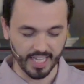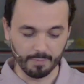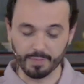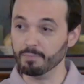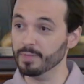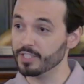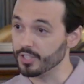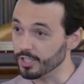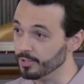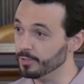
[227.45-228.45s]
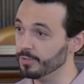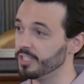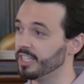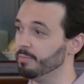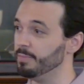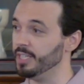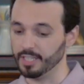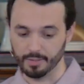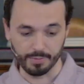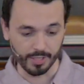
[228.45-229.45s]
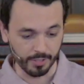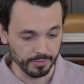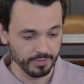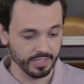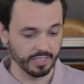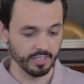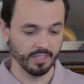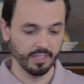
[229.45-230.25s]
can be misused. It can be abused.